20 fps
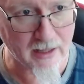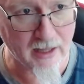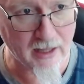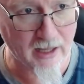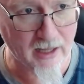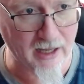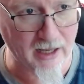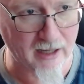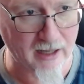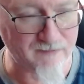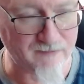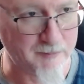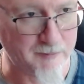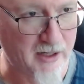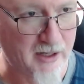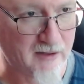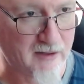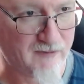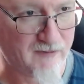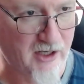for
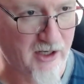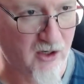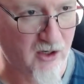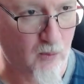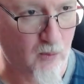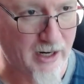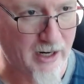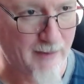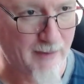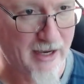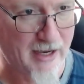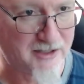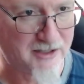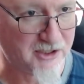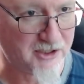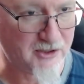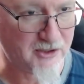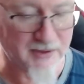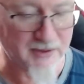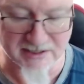better video when I'm
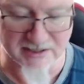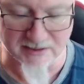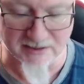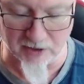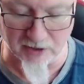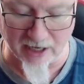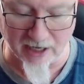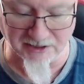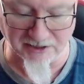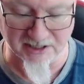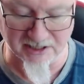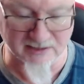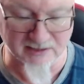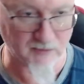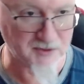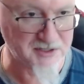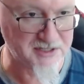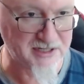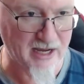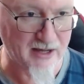actually doing some projects, and
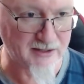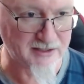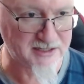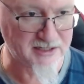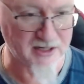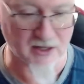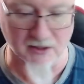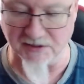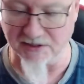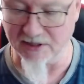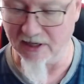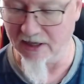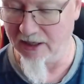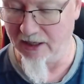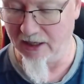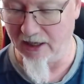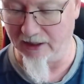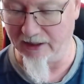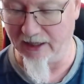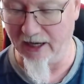we'll see how this goes.
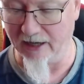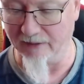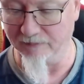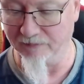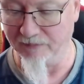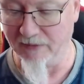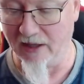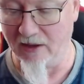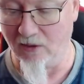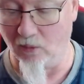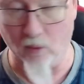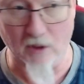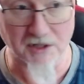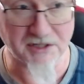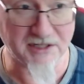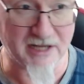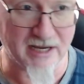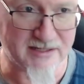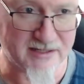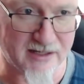Again, worst
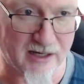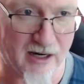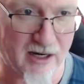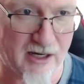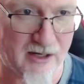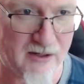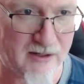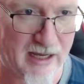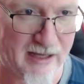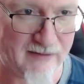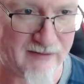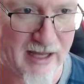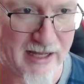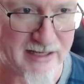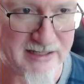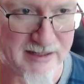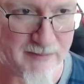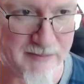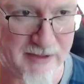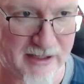case scenario, I've got
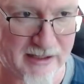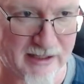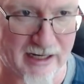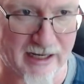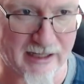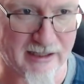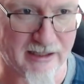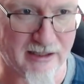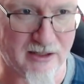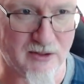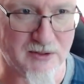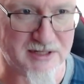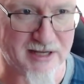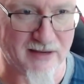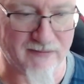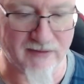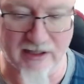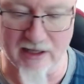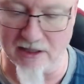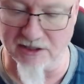something that I can use on
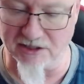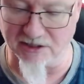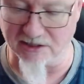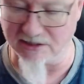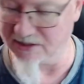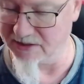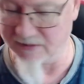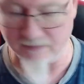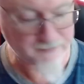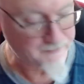vacations.